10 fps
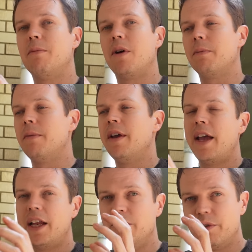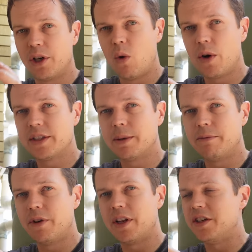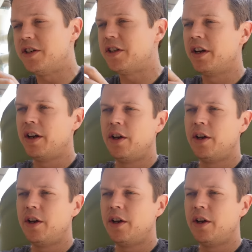bottom and you've recorded some footage,